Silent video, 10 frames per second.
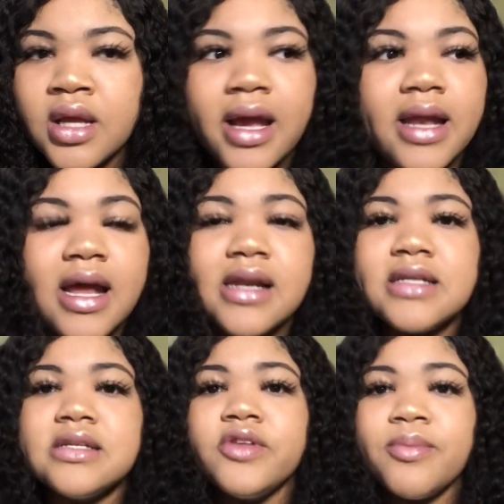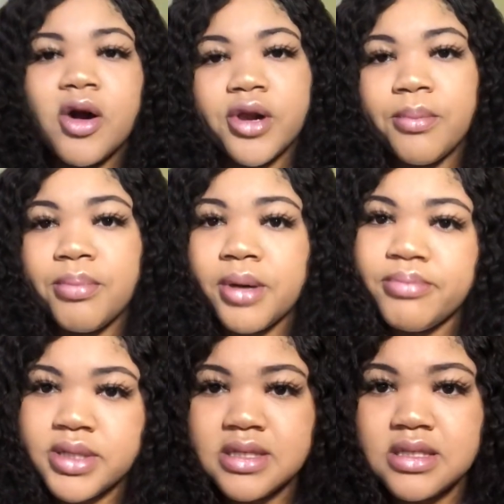And not necessarily am I gonna bump
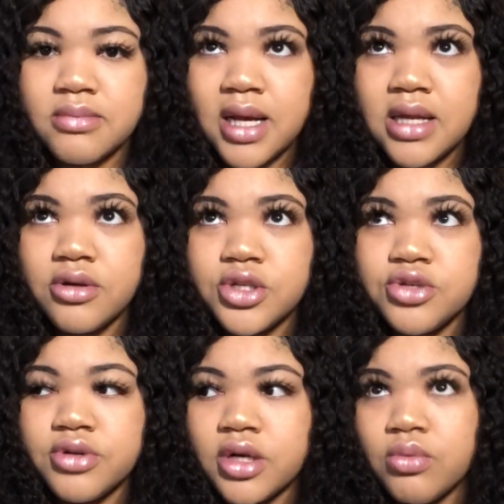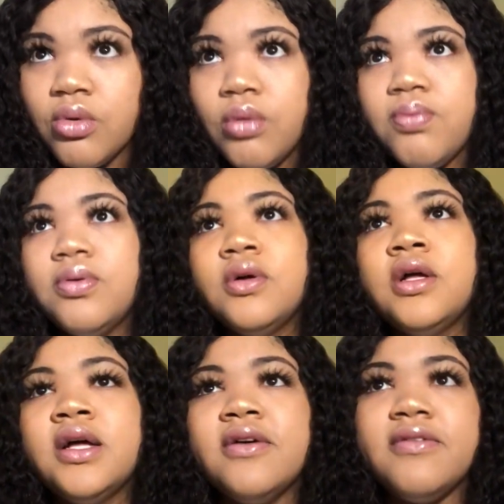into somebody on the street and whoop,
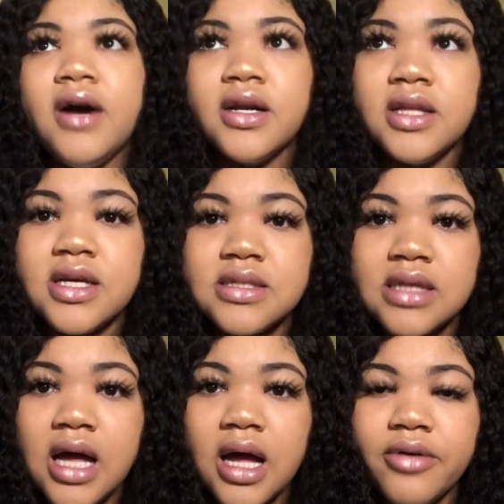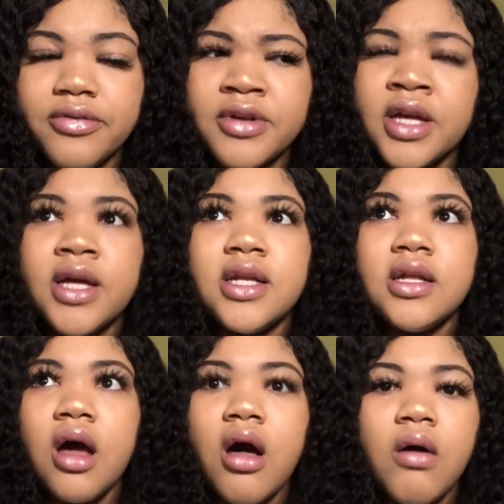finally it's love.
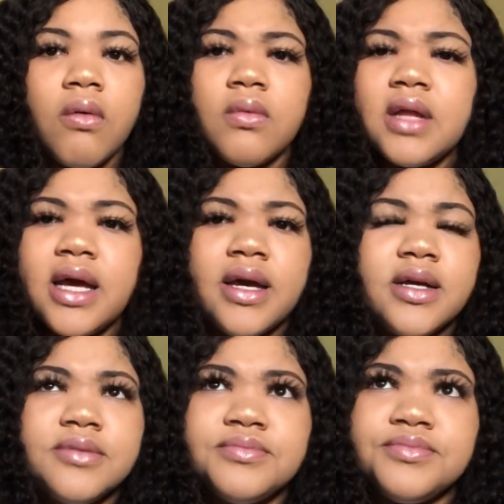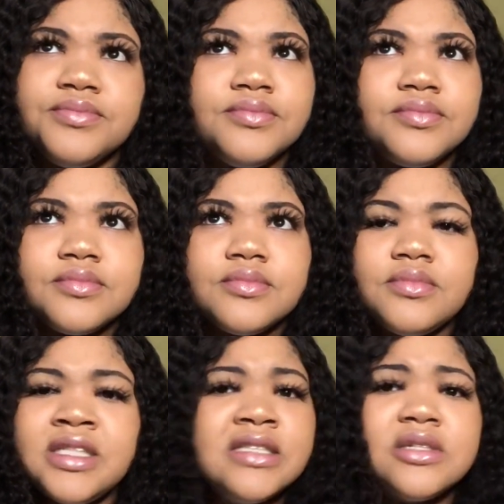No, like,
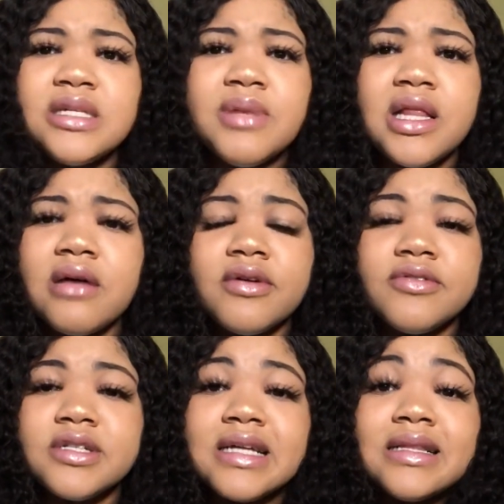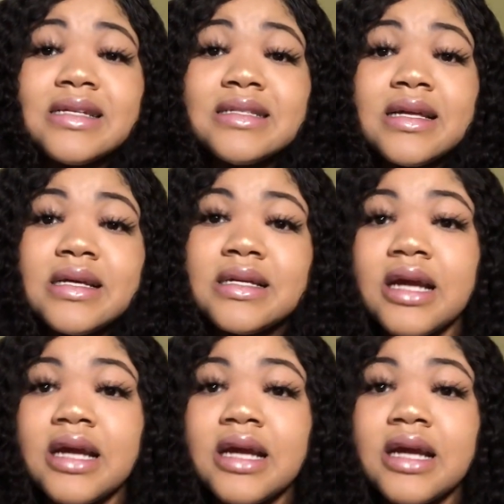it's gonna be love at first sight. That's not it.